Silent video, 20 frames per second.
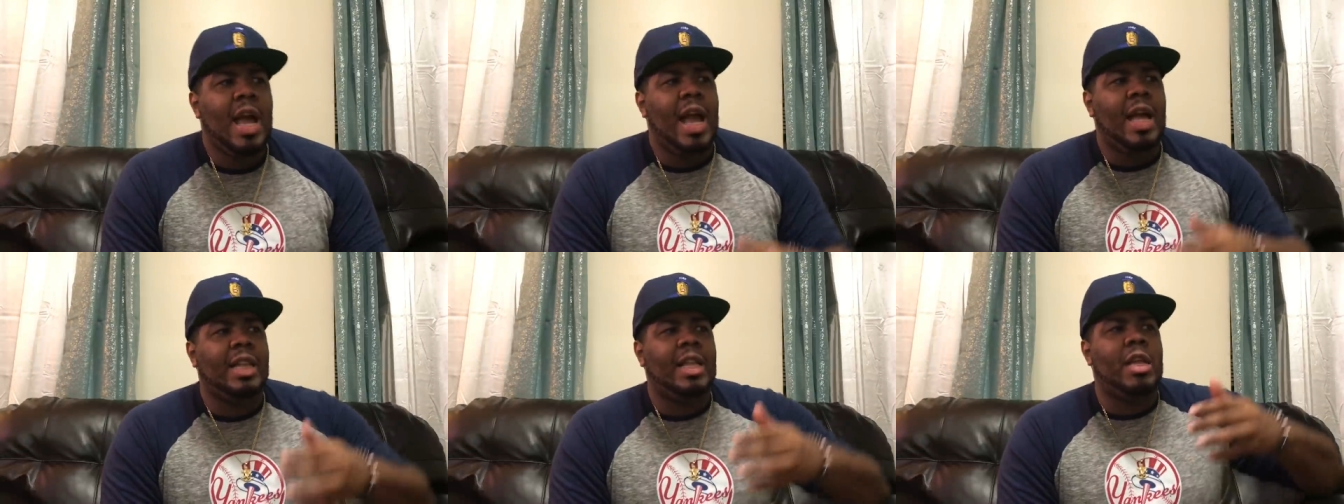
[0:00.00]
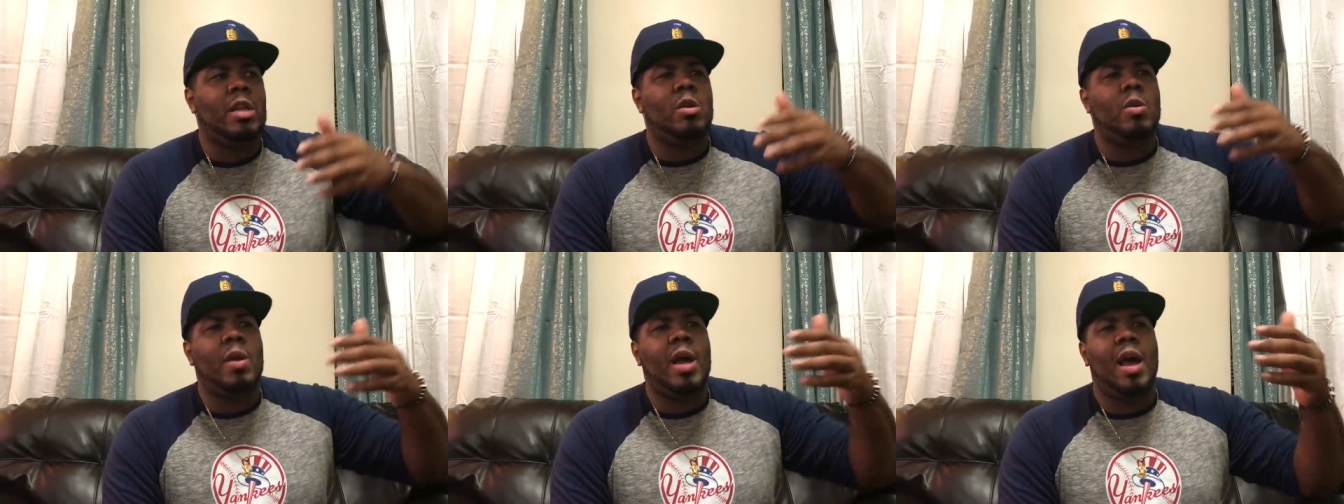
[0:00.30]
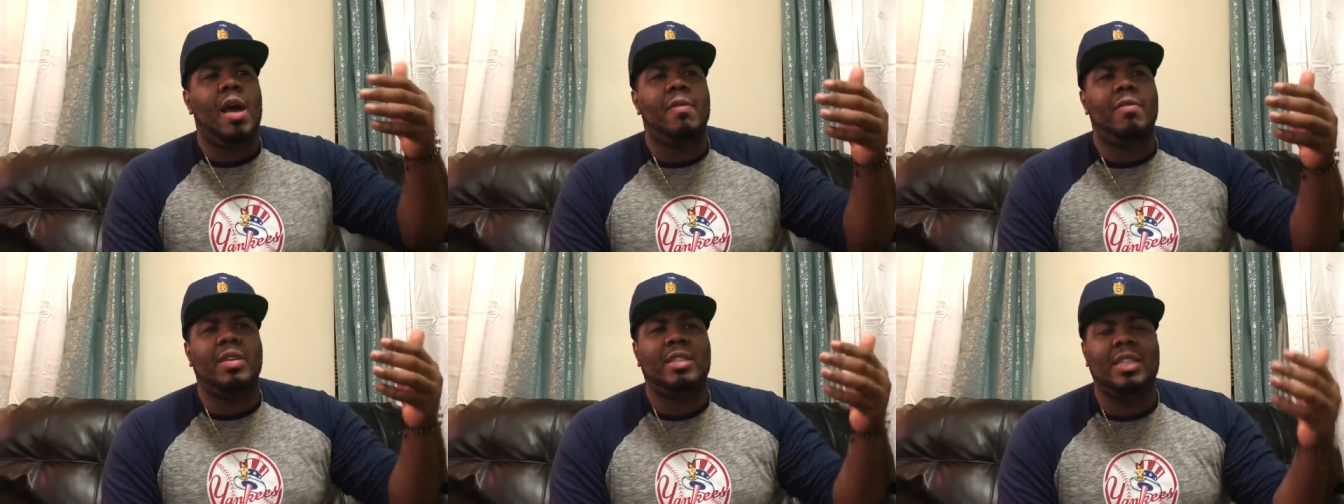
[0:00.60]
And then you
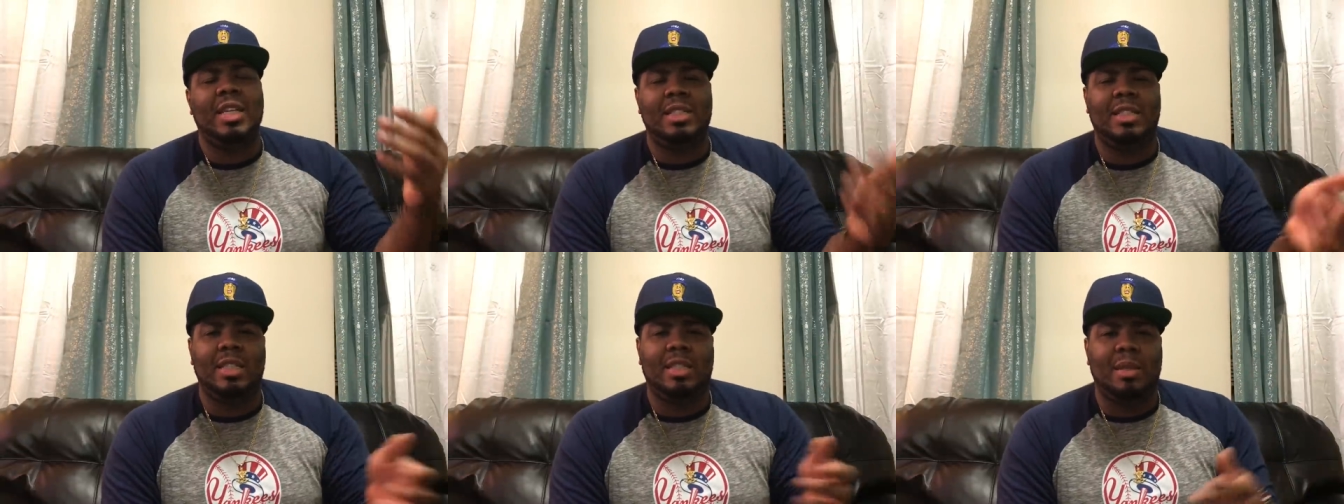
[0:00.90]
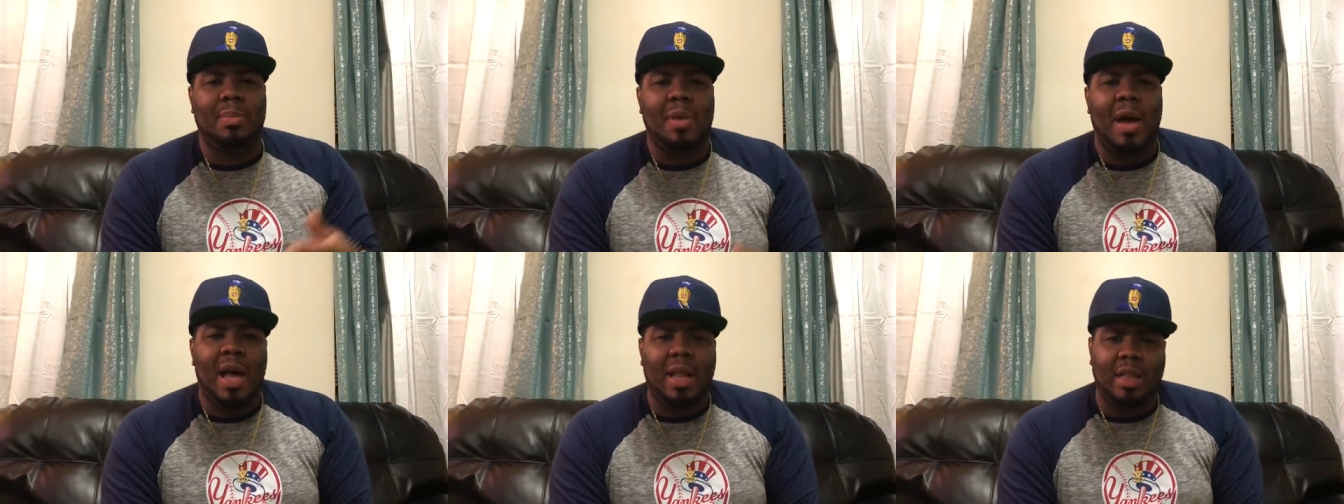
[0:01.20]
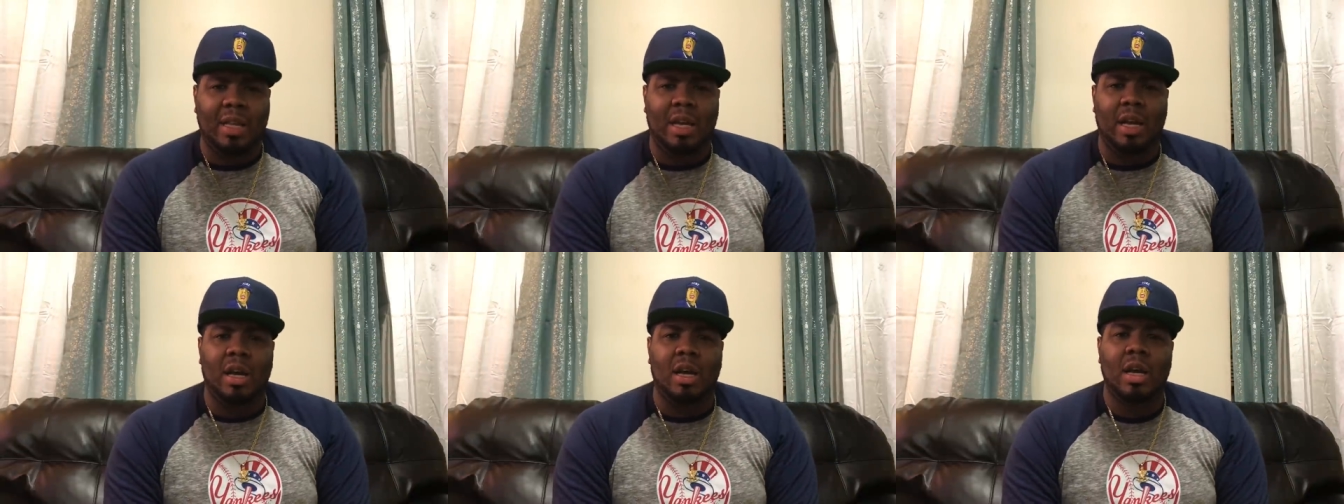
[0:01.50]
have CC
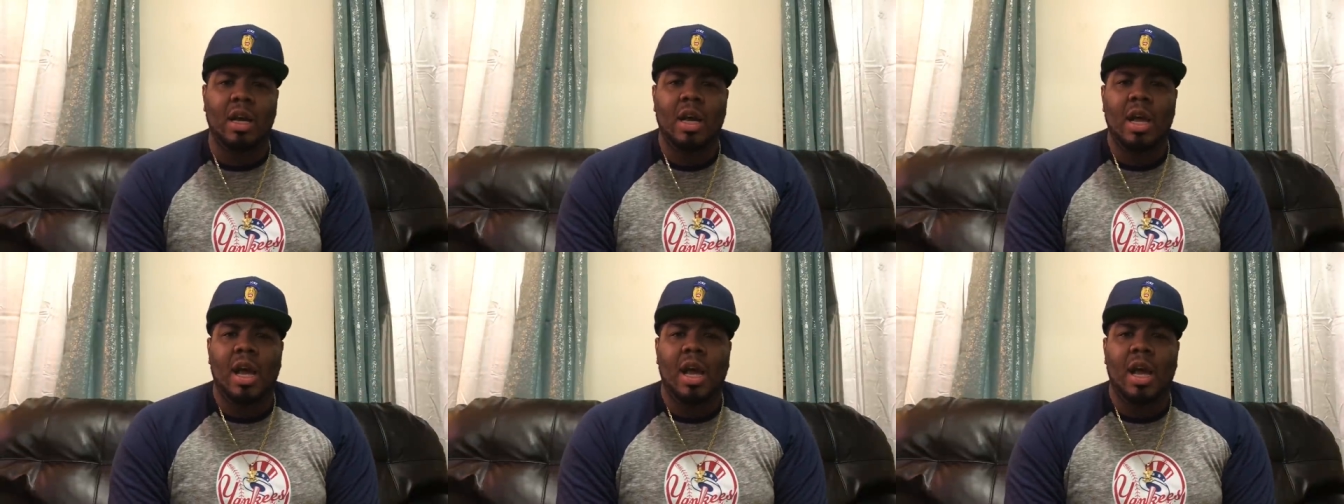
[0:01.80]
Sabathia